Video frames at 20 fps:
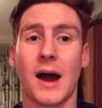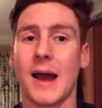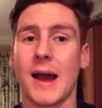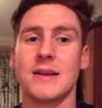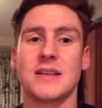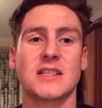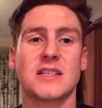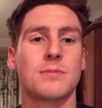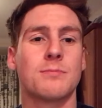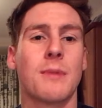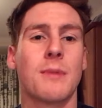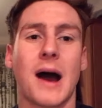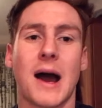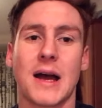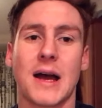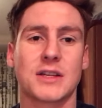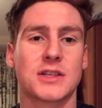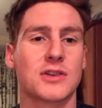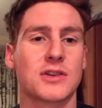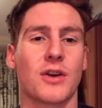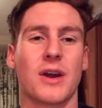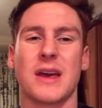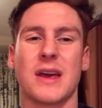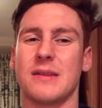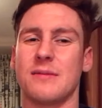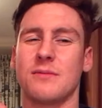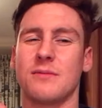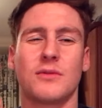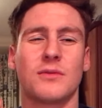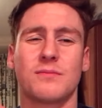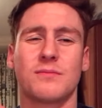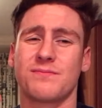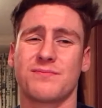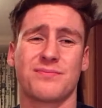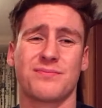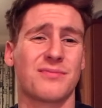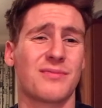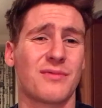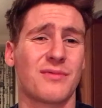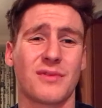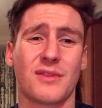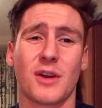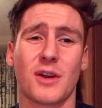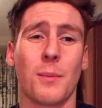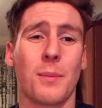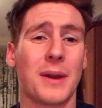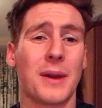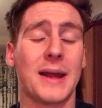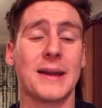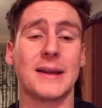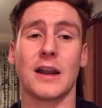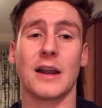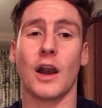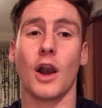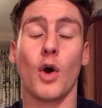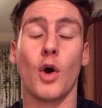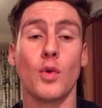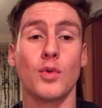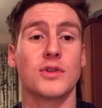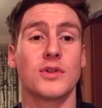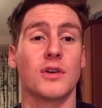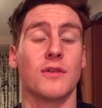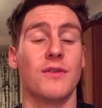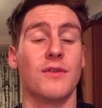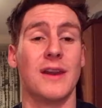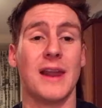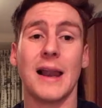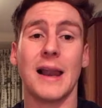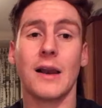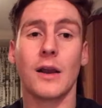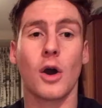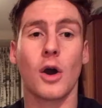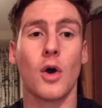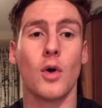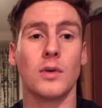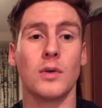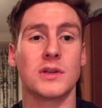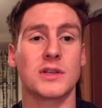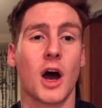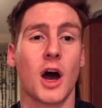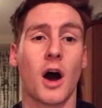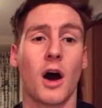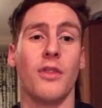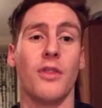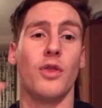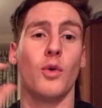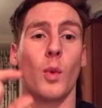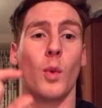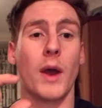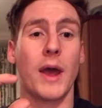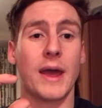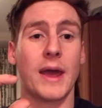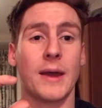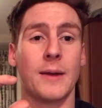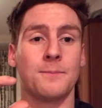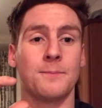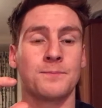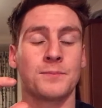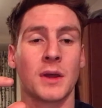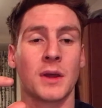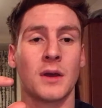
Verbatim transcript: I smashed or I completed loads of little goals on the way.